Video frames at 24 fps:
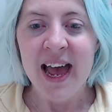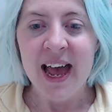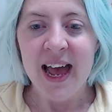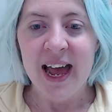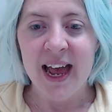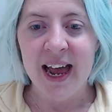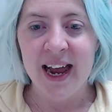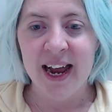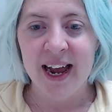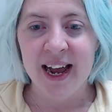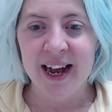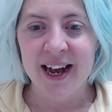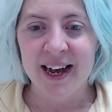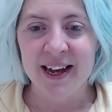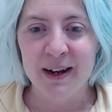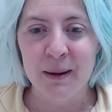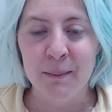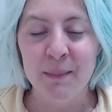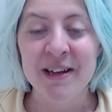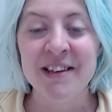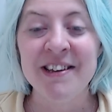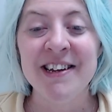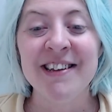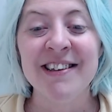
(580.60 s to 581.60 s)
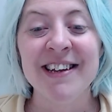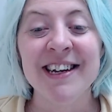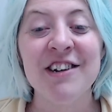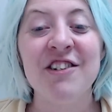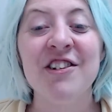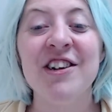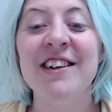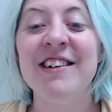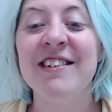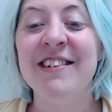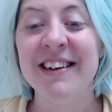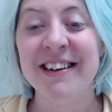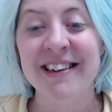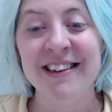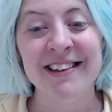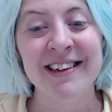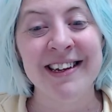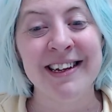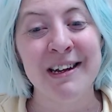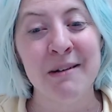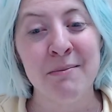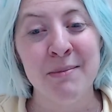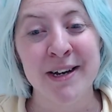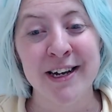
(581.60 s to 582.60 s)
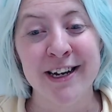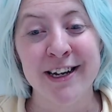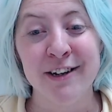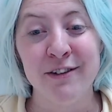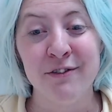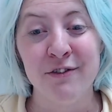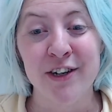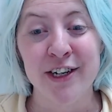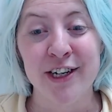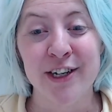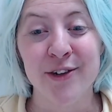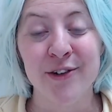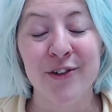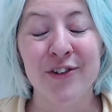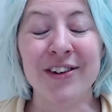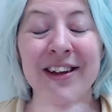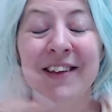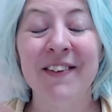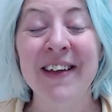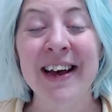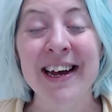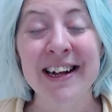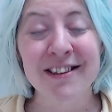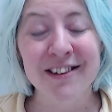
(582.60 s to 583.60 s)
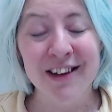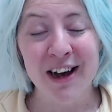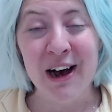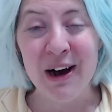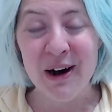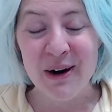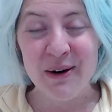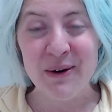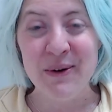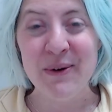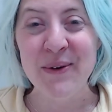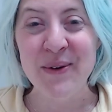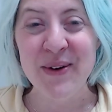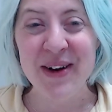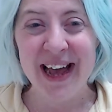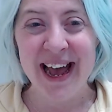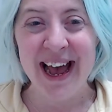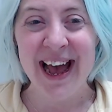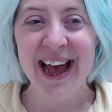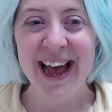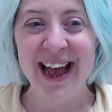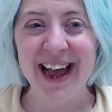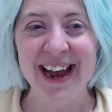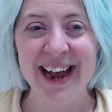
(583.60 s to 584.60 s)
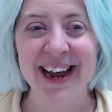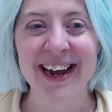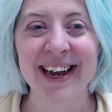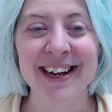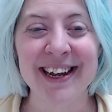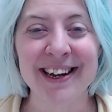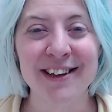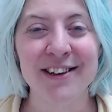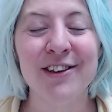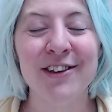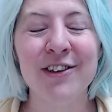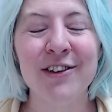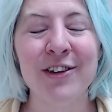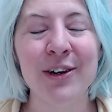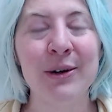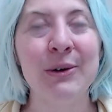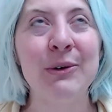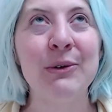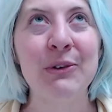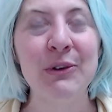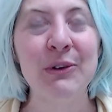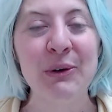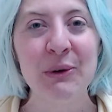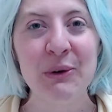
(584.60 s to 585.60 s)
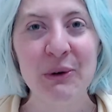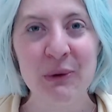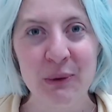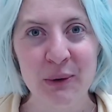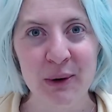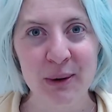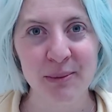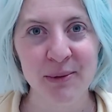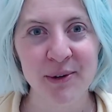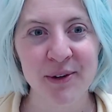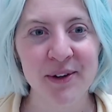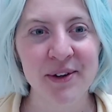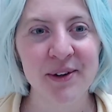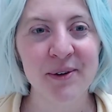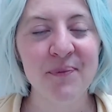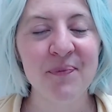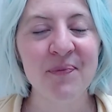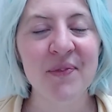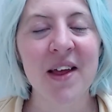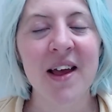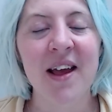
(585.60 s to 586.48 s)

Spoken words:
And Missy said she does get a bit confused. That's okay. It is so normal.